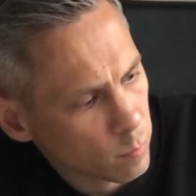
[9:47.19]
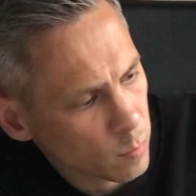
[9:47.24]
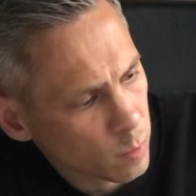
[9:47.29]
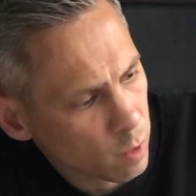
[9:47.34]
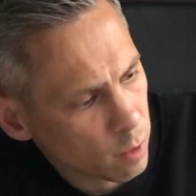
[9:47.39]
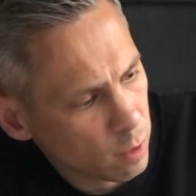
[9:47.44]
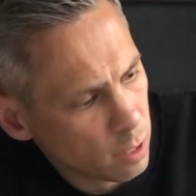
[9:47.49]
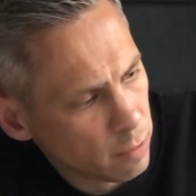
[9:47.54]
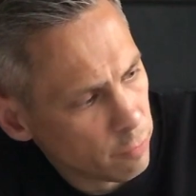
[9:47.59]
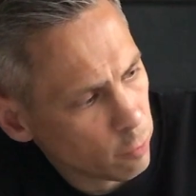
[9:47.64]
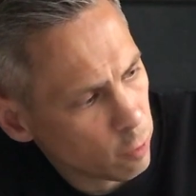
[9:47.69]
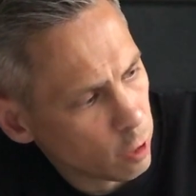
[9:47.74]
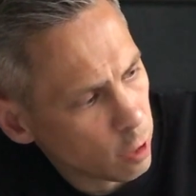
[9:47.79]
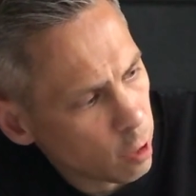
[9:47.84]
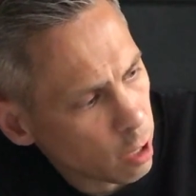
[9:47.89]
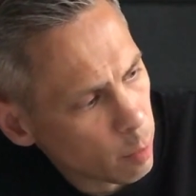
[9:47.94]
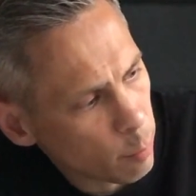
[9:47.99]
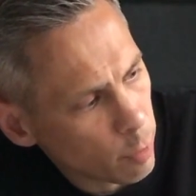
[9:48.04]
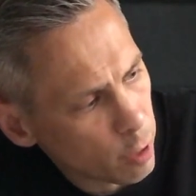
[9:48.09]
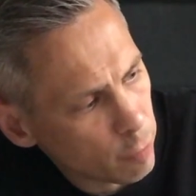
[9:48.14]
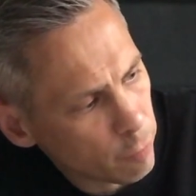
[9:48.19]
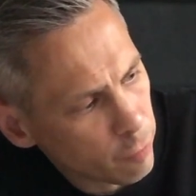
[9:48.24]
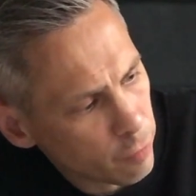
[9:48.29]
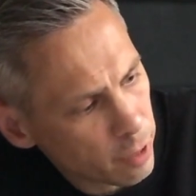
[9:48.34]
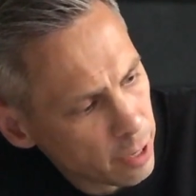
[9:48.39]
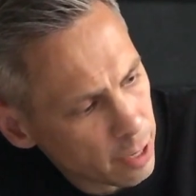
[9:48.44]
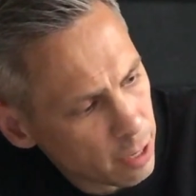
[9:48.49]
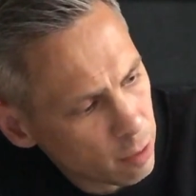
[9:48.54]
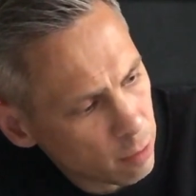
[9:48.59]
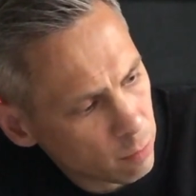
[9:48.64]
I'll leave it on light mode for
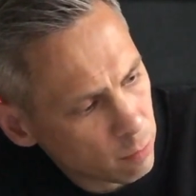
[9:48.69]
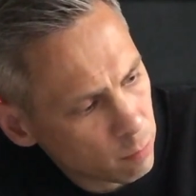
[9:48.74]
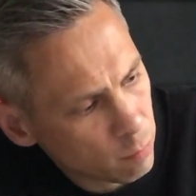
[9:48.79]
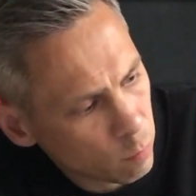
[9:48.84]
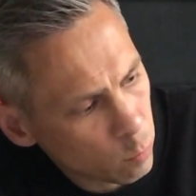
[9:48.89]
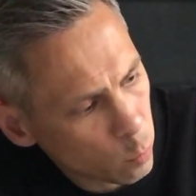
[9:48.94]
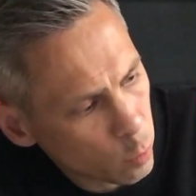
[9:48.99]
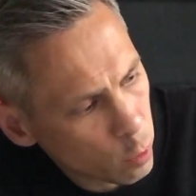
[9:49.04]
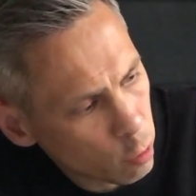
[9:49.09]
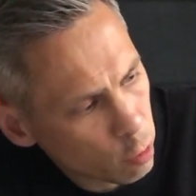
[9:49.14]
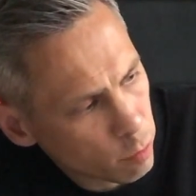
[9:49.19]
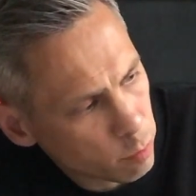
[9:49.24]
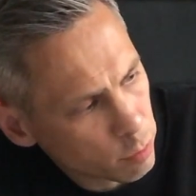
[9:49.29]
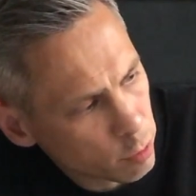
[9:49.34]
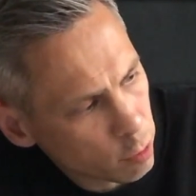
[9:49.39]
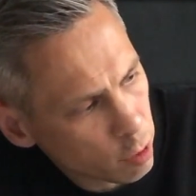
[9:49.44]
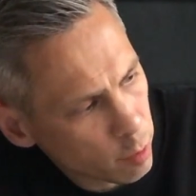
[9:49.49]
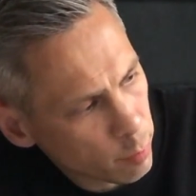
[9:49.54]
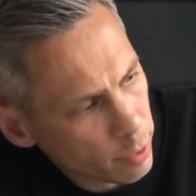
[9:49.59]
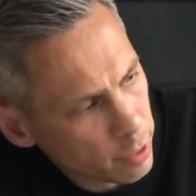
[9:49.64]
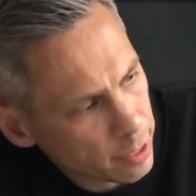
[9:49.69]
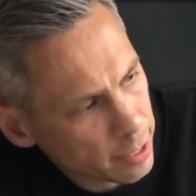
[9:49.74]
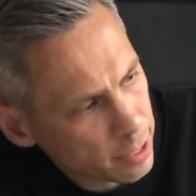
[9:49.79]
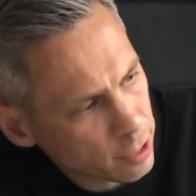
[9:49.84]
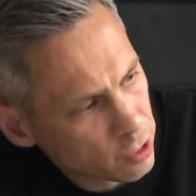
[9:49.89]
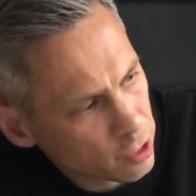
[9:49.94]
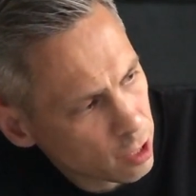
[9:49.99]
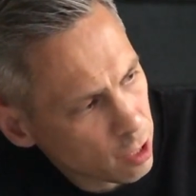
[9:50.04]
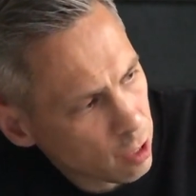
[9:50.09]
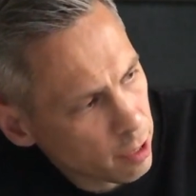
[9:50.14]
now. Welcome to iPad Get
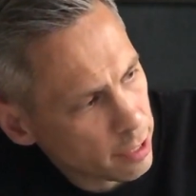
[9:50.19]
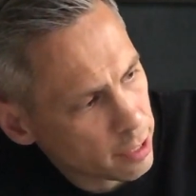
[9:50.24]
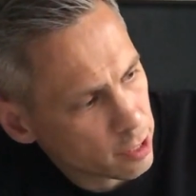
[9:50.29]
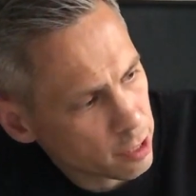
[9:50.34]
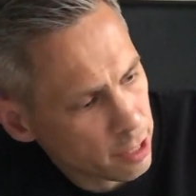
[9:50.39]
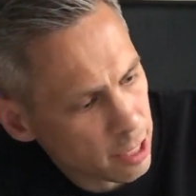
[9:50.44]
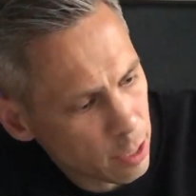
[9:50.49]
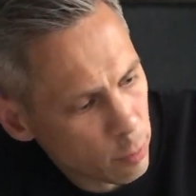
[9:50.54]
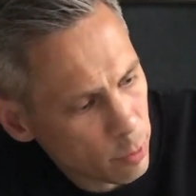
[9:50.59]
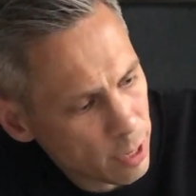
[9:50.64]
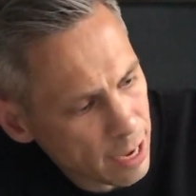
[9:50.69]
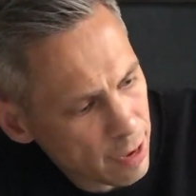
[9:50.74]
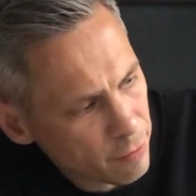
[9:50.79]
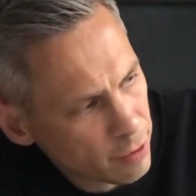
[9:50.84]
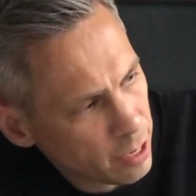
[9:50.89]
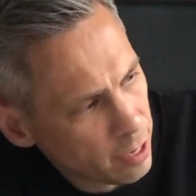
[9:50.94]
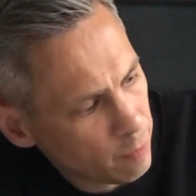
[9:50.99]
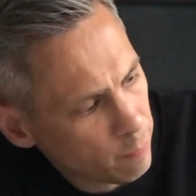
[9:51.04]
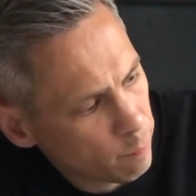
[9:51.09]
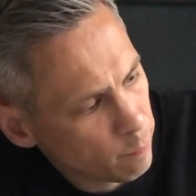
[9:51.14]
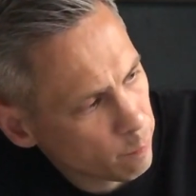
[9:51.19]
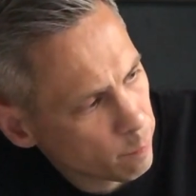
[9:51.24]
Started. So there we have it.